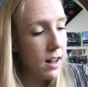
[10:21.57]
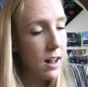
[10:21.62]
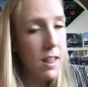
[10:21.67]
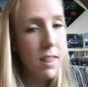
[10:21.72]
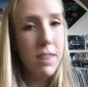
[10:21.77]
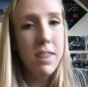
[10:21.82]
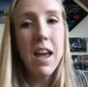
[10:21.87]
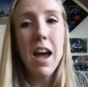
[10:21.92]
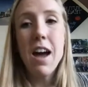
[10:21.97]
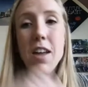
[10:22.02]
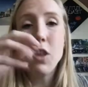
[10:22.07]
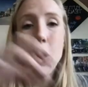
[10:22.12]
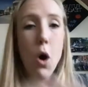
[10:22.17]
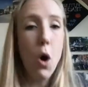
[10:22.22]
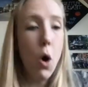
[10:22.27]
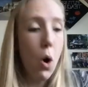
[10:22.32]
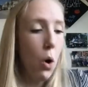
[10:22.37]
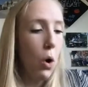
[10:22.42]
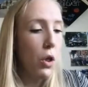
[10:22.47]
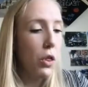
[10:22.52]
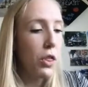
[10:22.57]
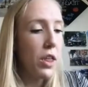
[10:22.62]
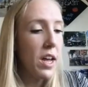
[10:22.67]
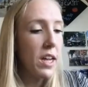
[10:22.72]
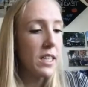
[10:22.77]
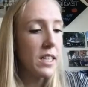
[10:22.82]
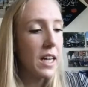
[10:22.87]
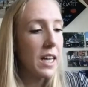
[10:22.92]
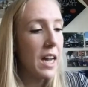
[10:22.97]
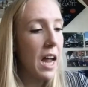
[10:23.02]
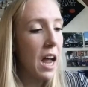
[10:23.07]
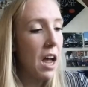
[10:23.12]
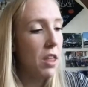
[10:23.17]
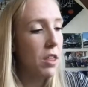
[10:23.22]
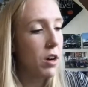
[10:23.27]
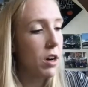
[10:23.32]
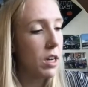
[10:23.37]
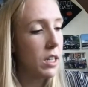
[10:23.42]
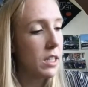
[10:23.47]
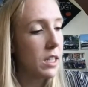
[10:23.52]
that the whole thing
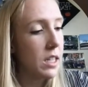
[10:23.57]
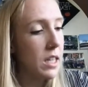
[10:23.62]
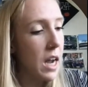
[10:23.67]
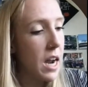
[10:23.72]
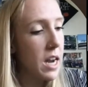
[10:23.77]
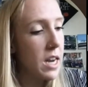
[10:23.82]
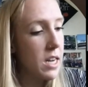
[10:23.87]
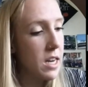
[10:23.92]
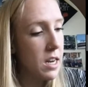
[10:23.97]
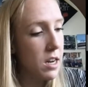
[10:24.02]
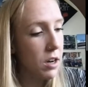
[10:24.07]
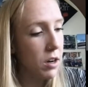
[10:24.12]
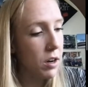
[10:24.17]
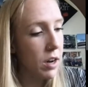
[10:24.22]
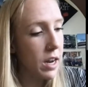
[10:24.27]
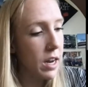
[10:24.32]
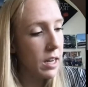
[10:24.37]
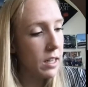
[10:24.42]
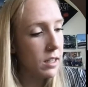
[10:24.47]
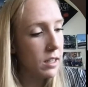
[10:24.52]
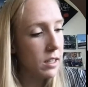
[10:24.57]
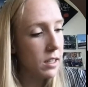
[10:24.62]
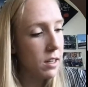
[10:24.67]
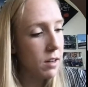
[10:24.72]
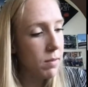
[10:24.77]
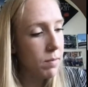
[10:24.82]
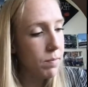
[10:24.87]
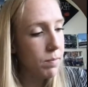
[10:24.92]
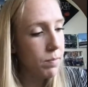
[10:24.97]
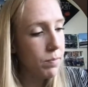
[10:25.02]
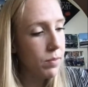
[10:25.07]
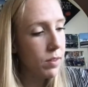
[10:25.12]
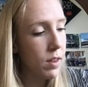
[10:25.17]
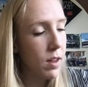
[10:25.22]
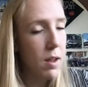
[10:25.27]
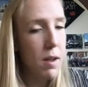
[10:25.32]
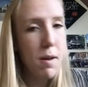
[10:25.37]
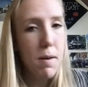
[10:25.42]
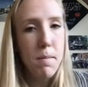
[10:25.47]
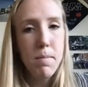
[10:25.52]
together is 90 degrees,
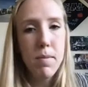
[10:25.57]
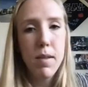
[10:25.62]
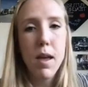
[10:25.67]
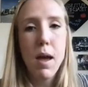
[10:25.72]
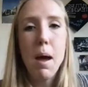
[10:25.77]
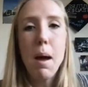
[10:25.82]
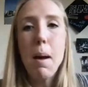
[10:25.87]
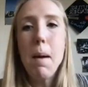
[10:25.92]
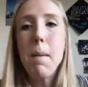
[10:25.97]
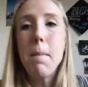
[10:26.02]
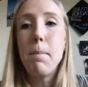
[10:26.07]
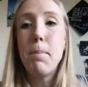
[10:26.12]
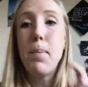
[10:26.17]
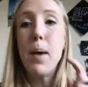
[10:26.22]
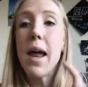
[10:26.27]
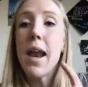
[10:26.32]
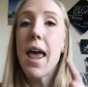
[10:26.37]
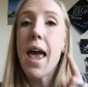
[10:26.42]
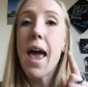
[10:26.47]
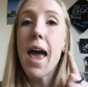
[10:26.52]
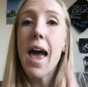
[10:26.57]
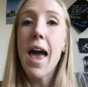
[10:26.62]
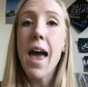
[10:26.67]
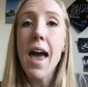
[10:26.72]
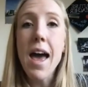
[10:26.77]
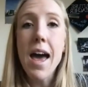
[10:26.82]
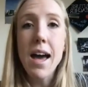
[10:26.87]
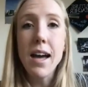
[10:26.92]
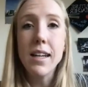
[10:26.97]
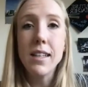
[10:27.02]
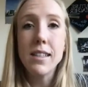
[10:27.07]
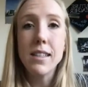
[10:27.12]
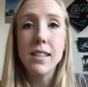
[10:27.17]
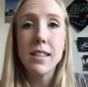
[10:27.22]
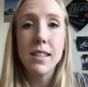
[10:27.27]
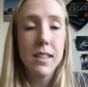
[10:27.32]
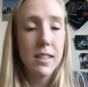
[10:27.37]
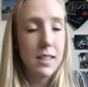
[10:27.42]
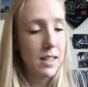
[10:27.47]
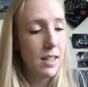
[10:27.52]
but x
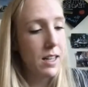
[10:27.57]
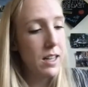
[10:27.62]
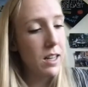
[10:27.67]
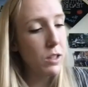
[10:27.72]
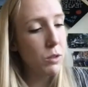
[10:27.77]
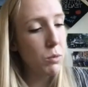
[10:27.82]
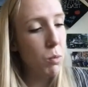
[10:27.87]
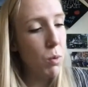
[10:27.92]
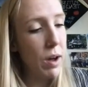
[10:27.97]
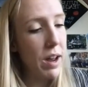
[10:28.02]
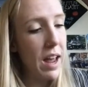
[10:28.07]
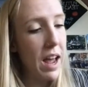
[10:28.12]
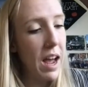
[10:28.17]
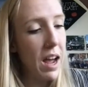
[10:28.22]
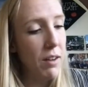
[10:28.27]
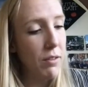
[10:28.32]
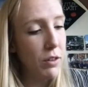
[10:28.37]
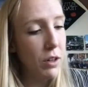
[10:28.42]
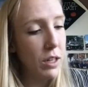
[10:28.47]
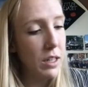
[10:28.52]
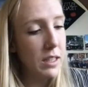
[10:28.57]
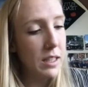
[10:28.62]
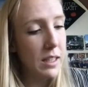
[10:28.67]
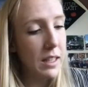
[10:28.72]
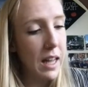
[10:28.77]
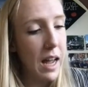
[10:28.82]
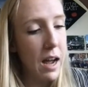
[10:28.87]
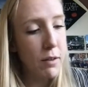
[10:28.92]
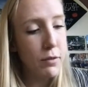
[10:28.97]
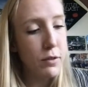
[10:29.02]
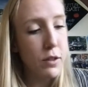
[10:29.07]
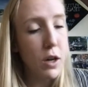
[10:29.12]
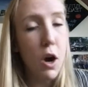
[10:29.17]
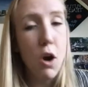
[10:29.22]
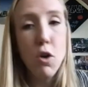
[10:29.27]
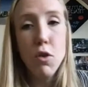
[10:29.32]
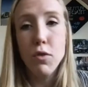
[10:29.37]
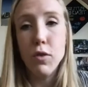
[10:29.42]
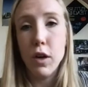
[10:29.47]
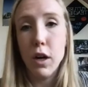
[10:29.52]
is whatever is left
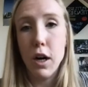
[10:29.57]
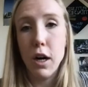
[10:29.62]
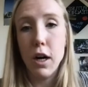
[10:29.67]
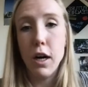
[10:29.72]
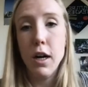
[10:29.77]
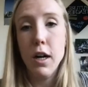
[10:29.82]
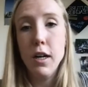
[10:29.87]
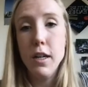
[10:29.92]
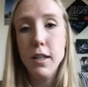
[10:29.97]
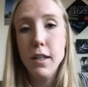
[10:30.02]
over